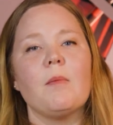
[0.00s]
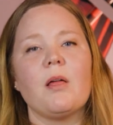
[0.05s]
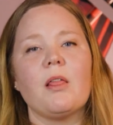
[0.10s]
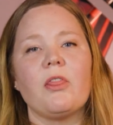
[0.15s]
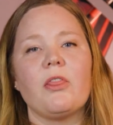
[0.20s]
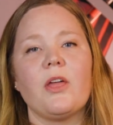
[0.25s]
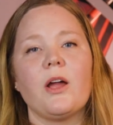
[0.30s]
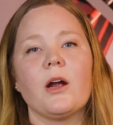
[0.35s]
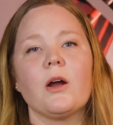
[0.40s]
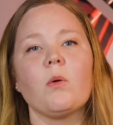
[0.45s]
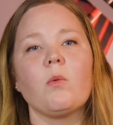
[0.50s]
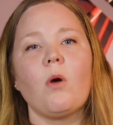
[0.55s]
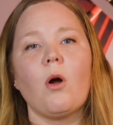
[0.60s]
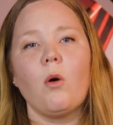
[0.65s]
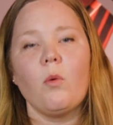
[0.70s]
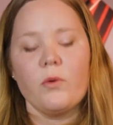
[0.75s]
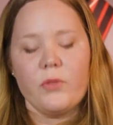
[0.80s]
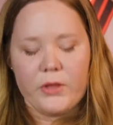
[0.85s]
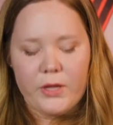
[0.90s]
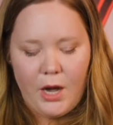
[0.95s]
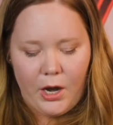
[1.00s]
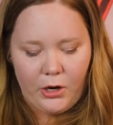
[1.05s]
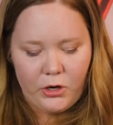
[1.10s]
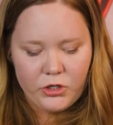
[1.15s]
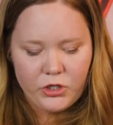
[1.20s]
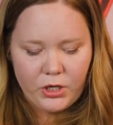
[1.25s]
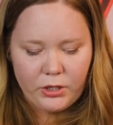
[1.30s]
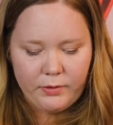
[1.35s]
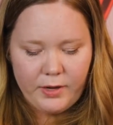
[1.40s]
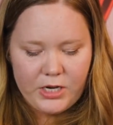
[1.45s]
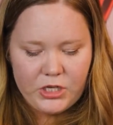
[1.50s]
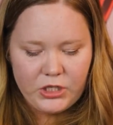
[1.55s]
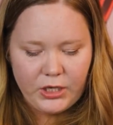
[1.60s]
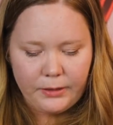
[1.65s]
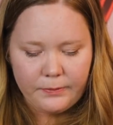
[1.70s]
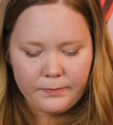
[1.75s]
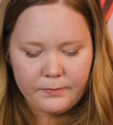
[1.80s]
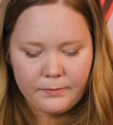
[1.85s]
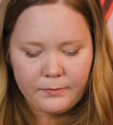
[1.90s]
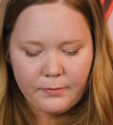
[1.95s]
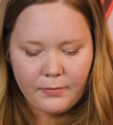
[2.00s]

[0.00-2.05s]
their role with the younger generation.